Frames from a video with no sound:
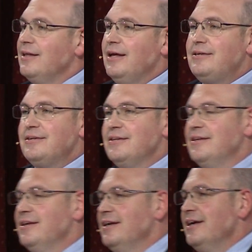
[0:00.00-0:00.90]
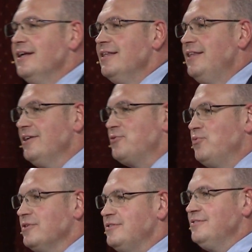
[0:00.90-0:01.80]
Listen, this
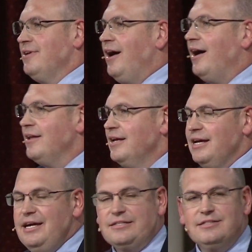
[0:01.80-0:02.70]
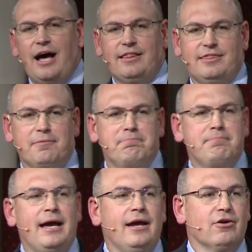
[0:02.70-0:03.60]
was not, he's not the
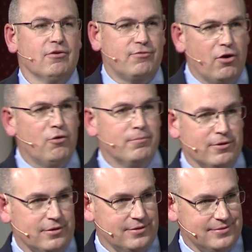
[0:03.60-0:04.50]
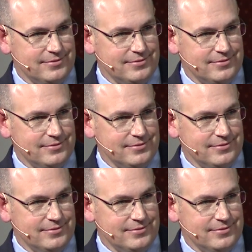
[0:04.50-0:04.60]
mayor of Gomorrah.